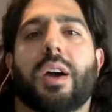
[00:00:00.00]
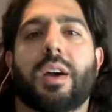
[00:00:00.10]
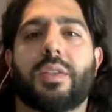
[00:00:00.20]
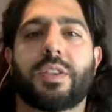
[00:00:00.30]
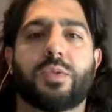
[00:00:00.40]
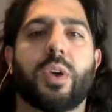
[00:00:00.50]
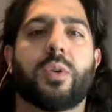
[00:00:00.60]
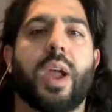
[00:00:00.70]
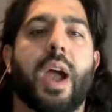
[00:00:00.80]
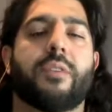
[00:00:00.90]
This week we
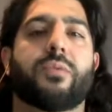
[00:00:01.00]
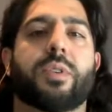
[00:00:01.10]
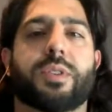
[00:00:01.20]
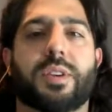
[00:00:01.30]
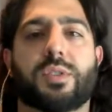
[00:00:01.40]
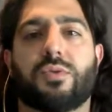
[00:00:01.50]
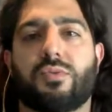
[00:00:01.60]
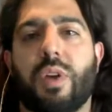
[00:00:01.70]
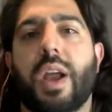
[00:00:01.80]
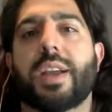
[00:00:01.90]
have with us
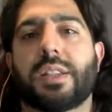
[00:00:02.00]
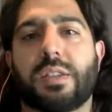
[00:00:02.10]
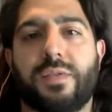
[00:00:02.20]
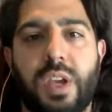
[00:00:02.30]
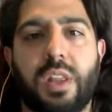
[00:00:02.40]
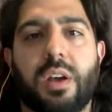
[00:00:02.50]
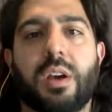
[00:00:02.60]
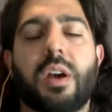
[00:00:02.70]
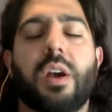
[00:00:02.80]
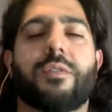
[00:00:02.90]
Ryan Spila
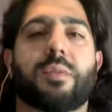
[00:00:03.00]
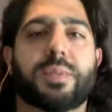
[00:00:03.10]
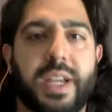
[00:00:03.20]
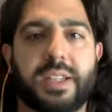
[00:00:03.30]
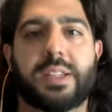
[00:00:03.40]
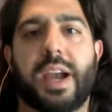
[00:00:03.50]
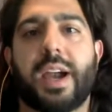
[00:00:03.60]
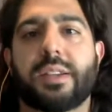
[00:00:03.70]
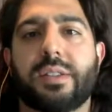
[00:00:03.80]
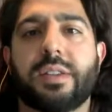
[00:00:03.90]
from
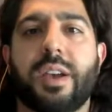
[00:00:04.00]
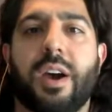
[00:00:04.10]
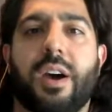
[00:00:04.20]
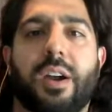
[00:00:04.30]
DataStax.